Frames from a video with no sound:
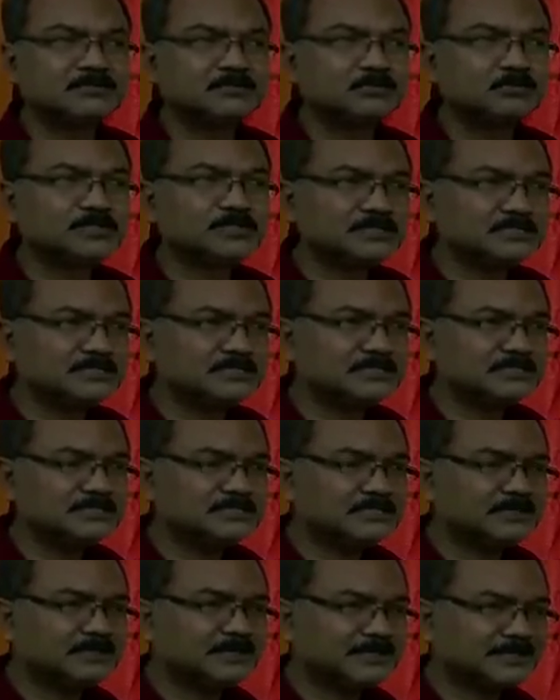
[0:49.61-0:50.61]
We
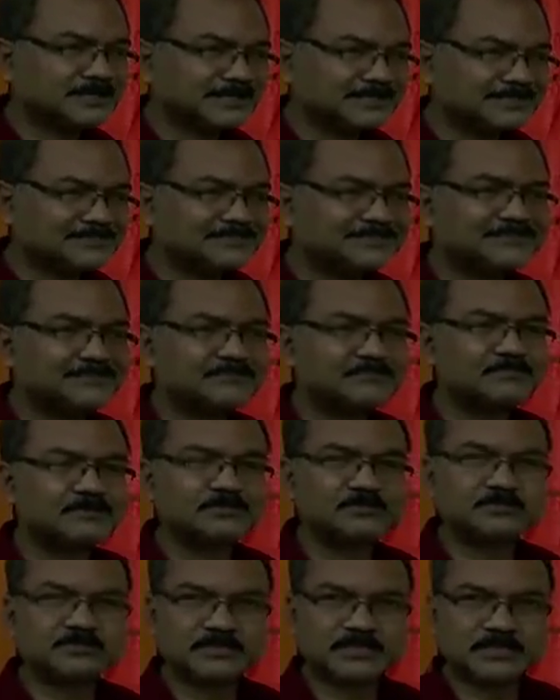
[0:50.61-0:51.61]
collect
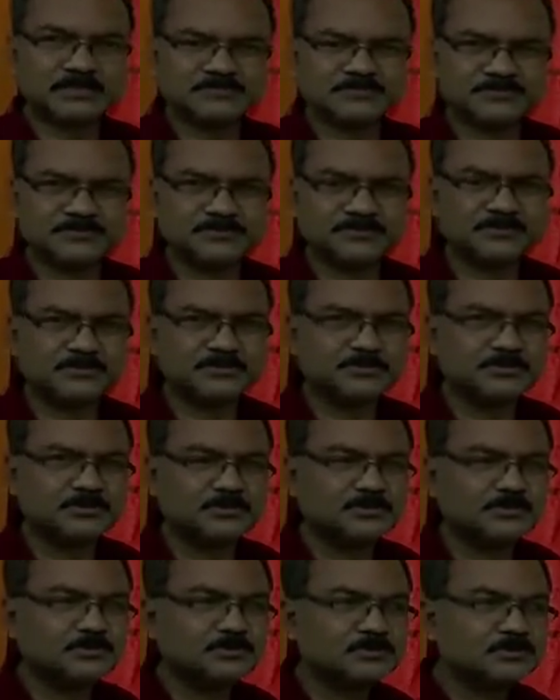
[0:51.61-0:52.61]
photographs
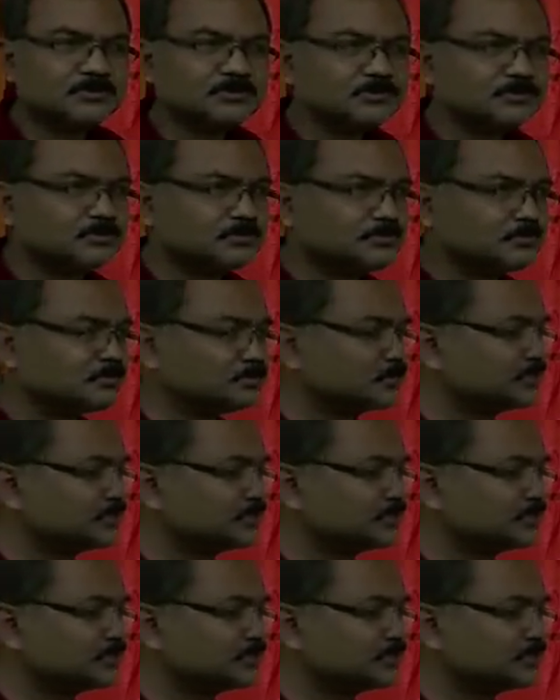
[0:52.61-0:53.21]
to